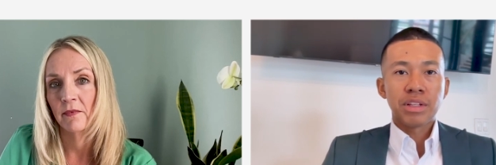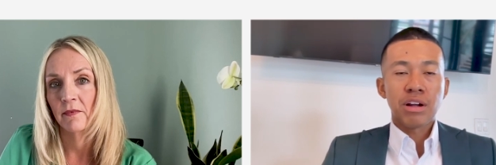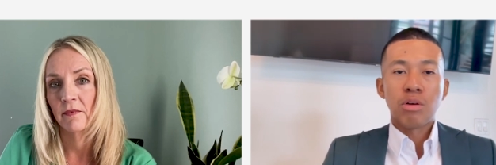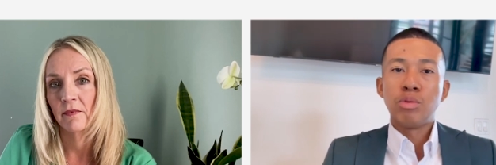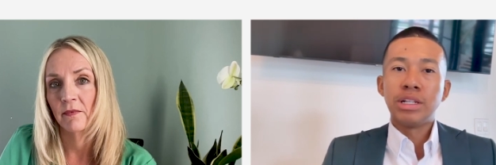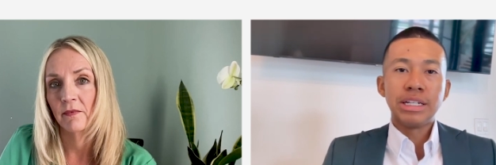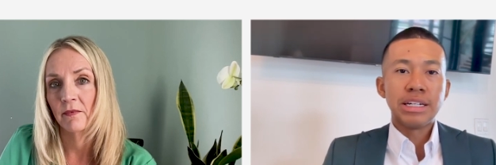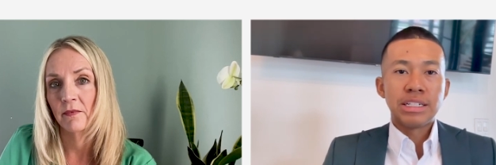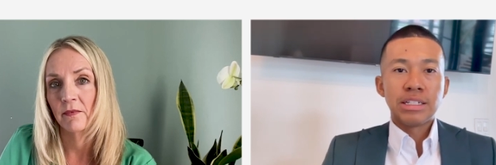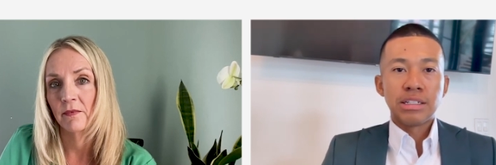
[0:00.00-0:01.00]
Speaker 1: are really
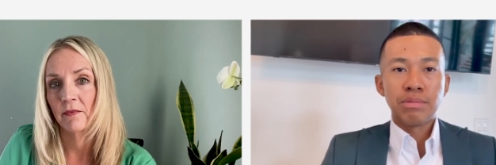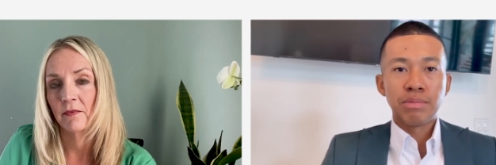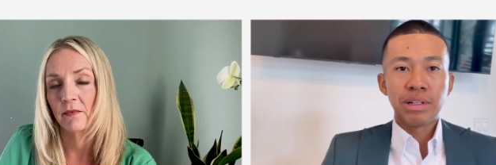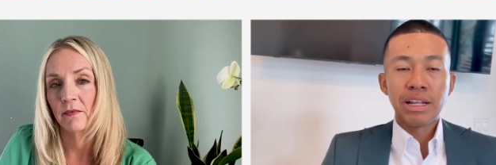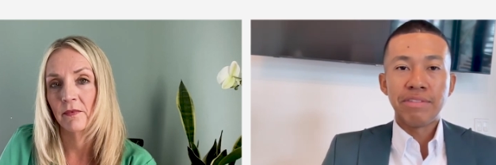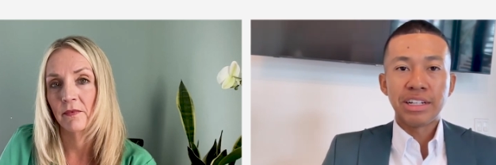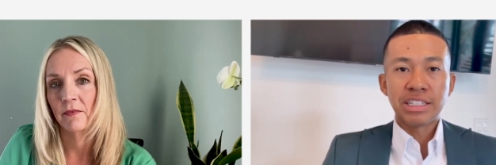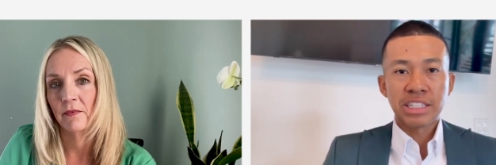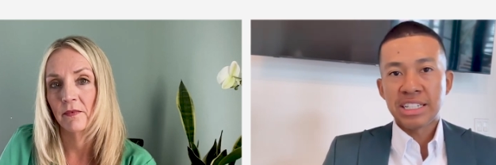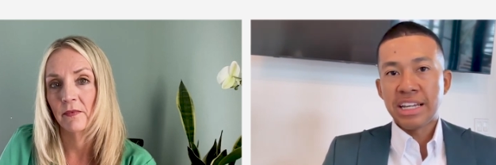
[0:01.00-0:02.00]
into living a
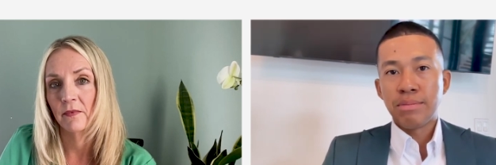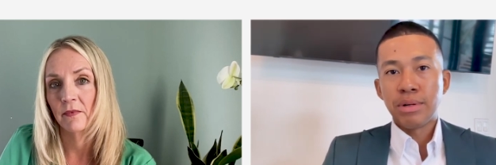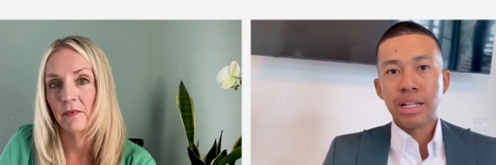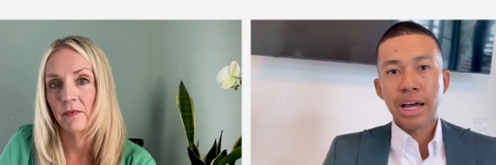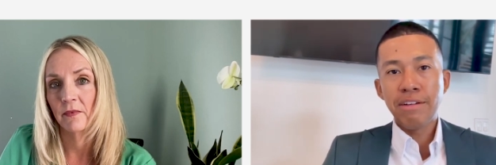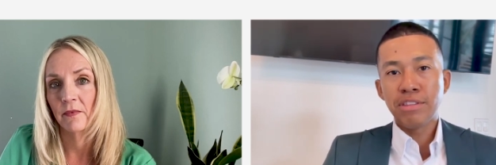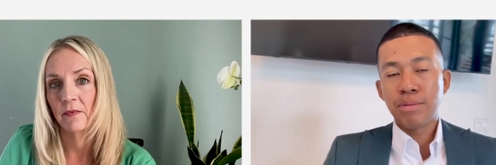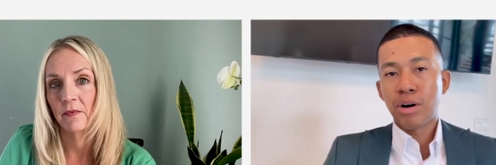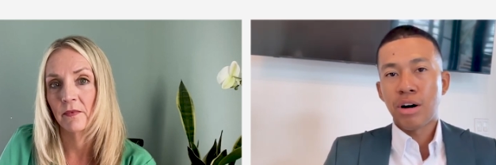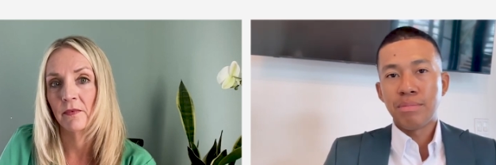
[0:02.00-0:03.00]
sustainable life, the
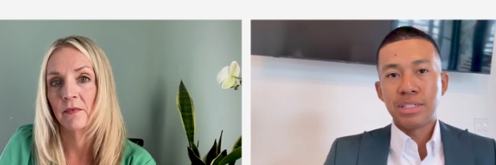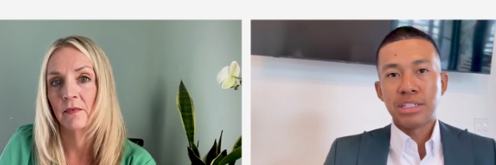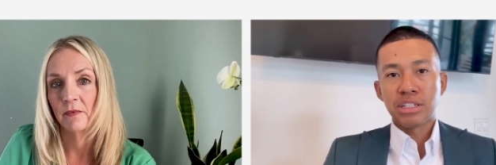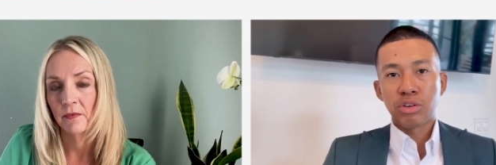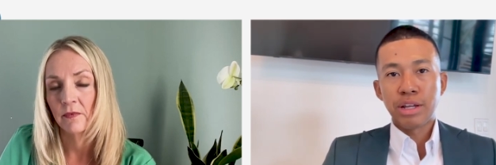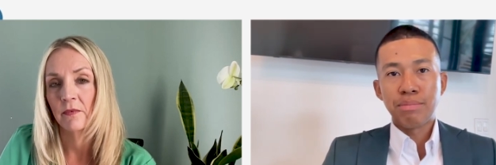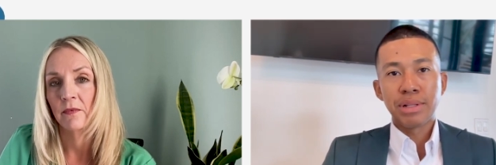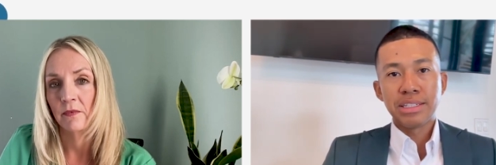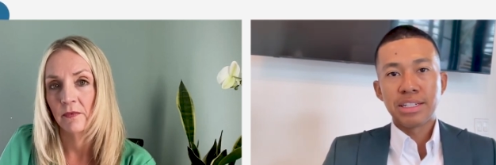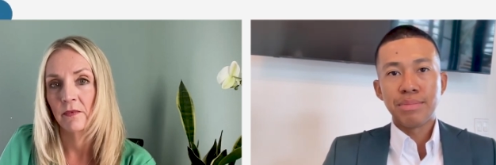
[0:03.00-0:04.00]
Bahamas is a great
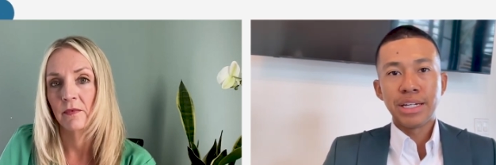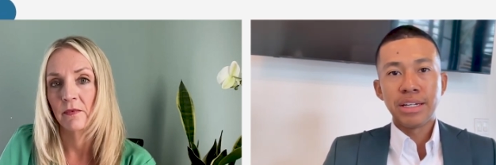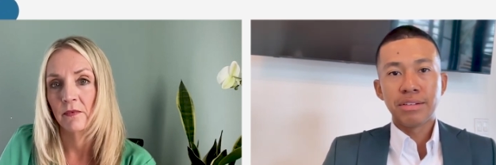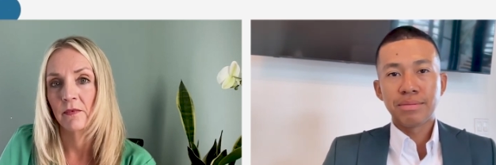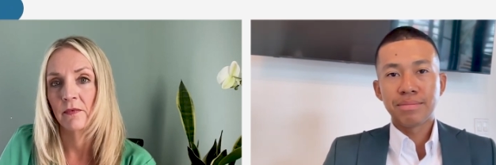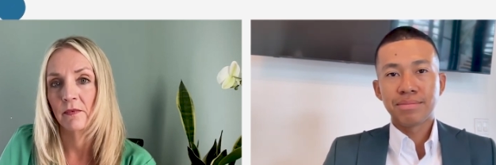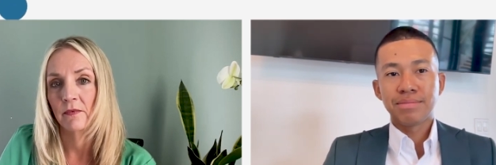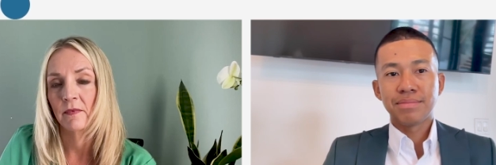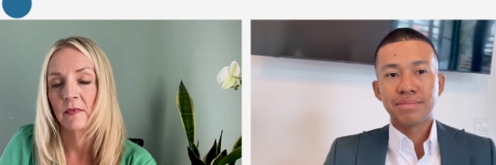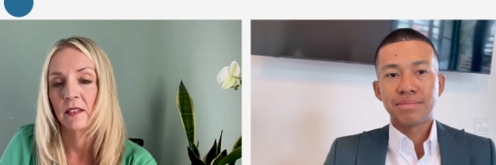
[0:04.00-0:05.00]
place to be.
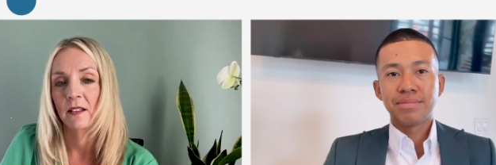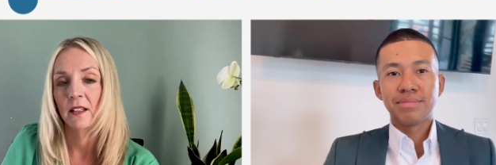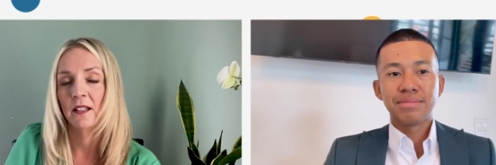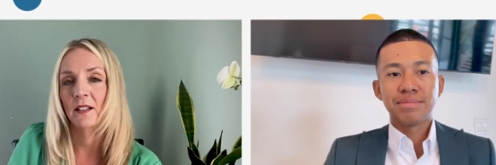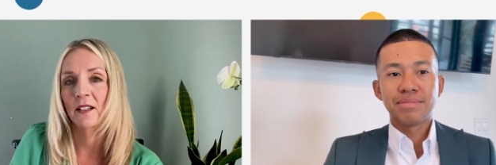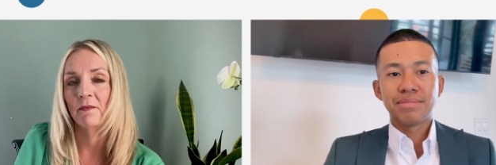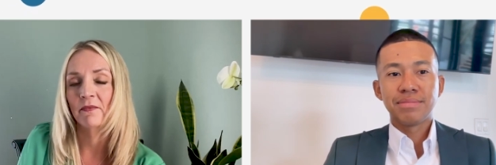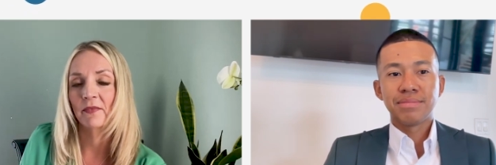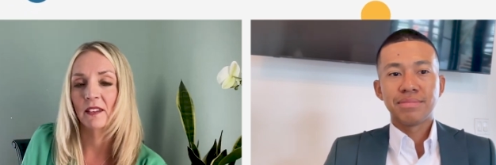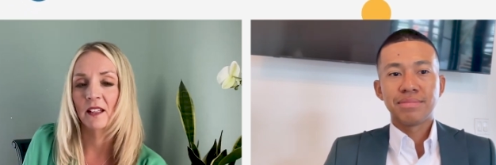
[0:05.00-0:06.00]

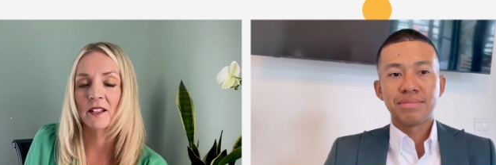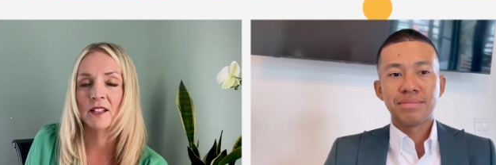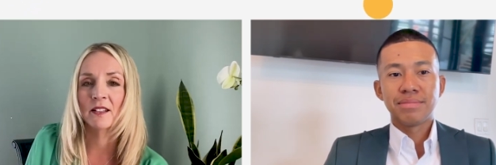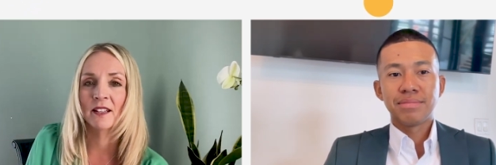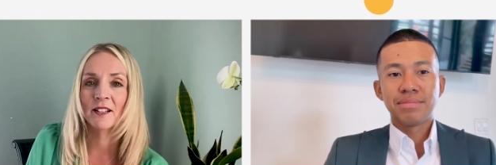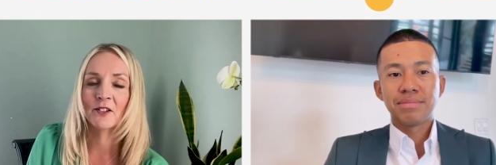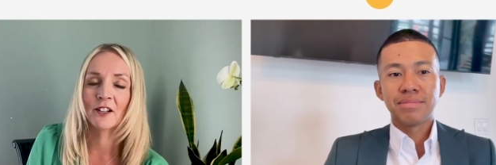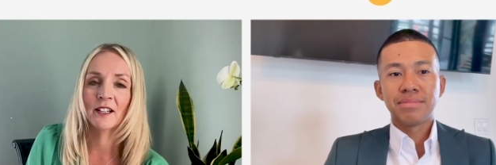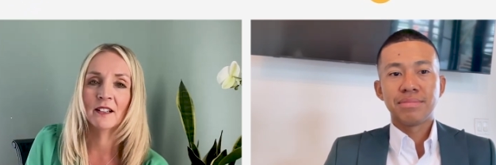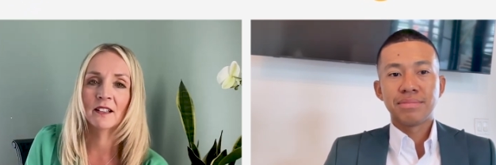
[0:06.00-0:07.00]
Speaker 2: Um, that's that's
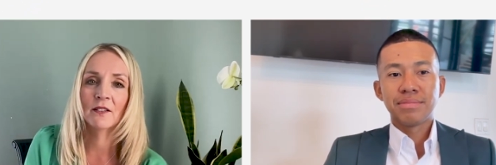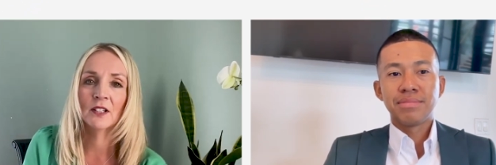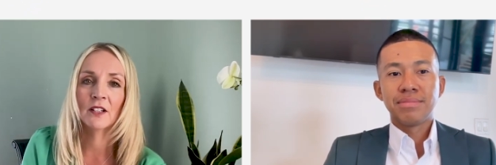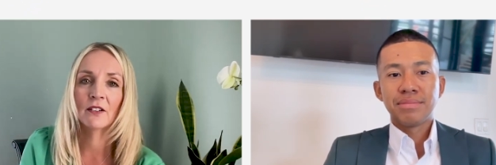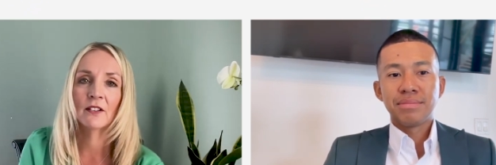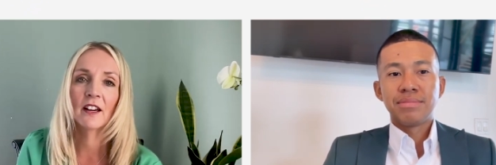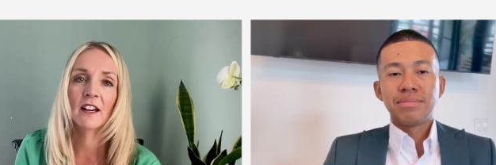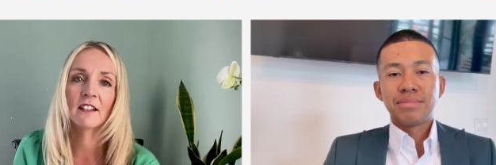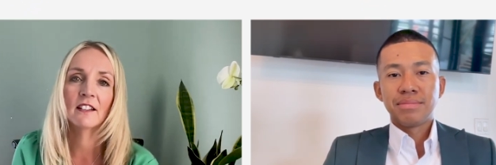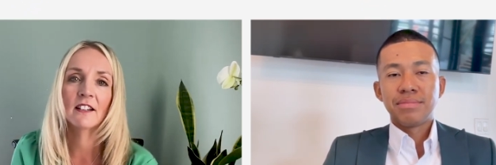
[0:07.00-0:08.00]
great. I love to hear
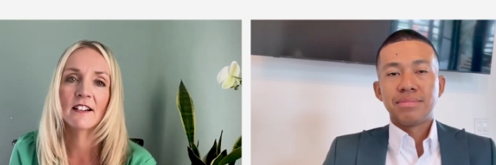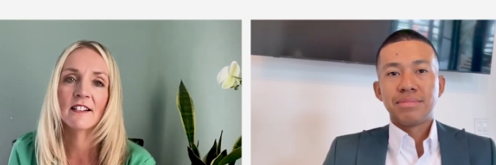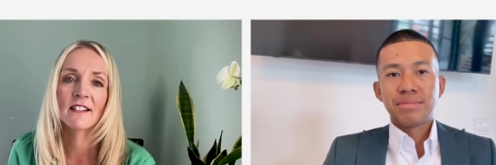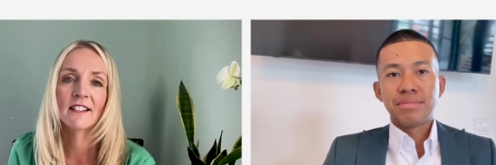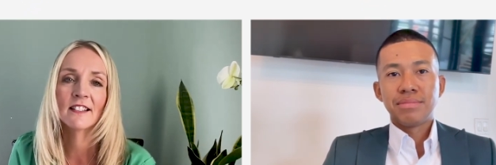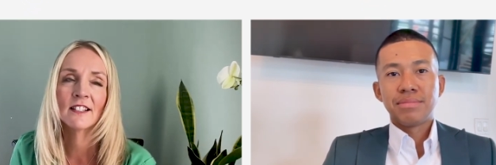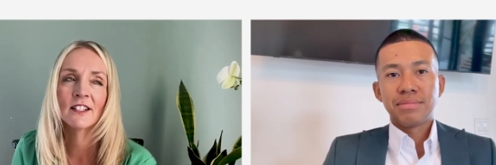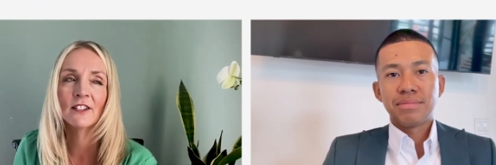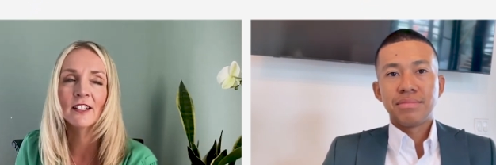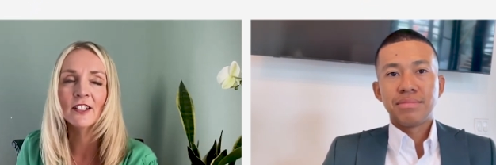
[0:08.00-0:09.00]
that. Uh,
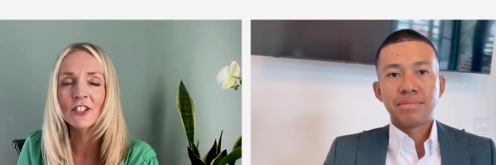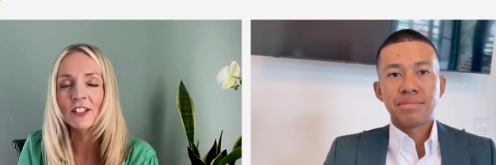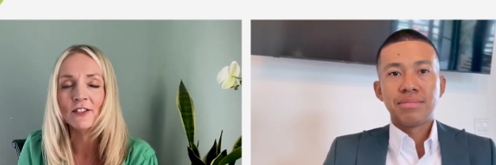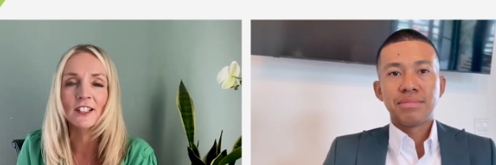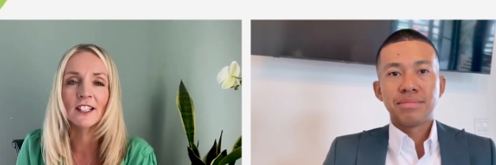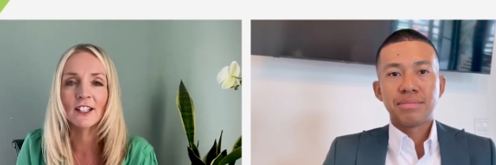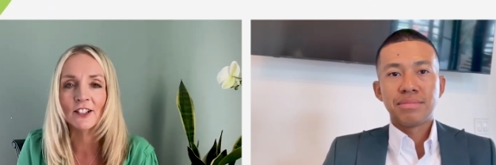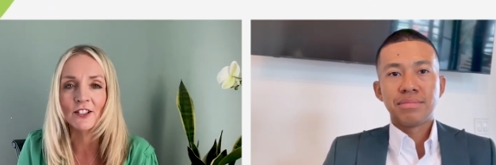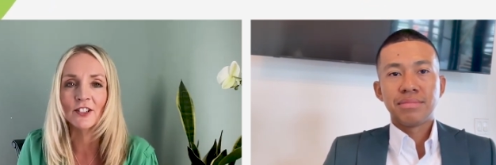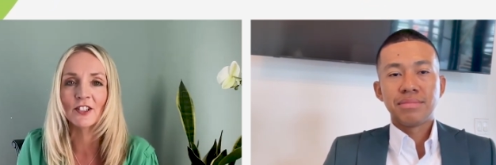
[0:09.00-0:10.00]
so let's shift
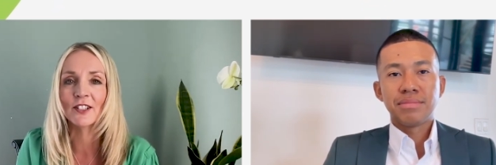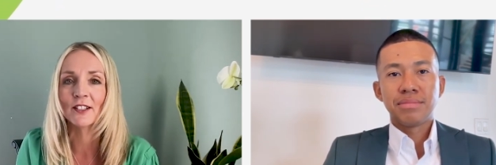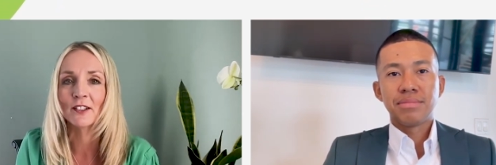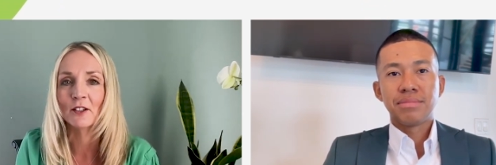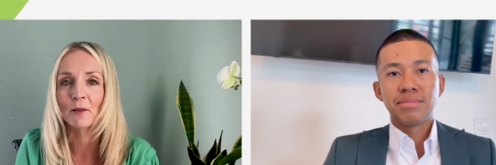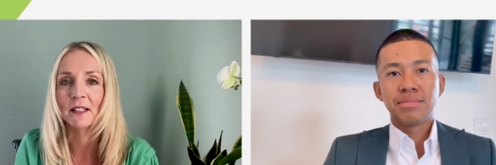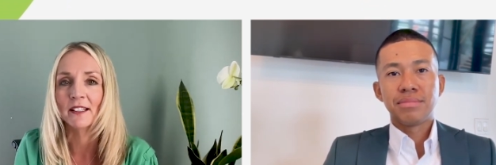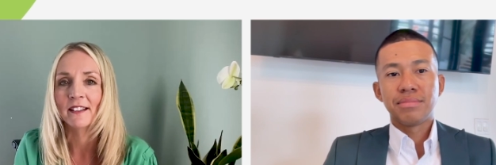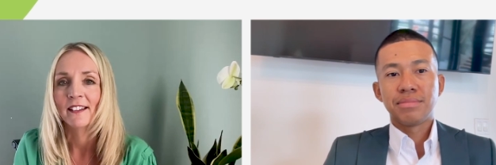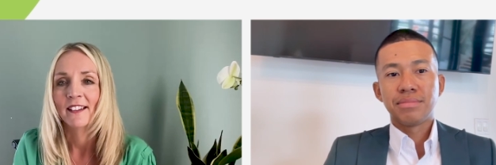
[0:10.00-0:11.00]
gears just a little bit.